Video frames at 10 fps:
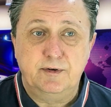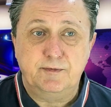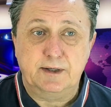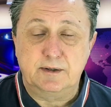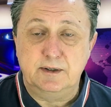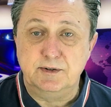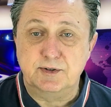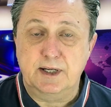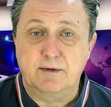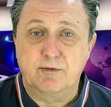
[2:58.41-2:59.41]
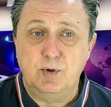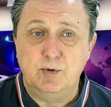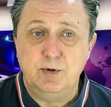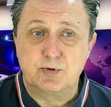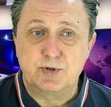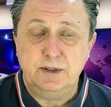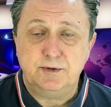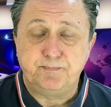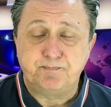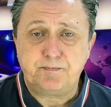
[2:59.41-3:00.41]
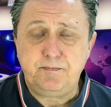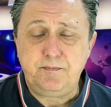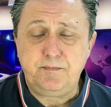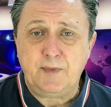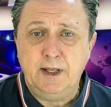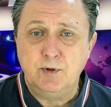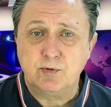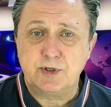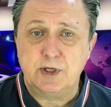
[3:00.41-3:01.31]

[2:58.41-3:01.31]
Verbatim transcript: that is at 30%, and those are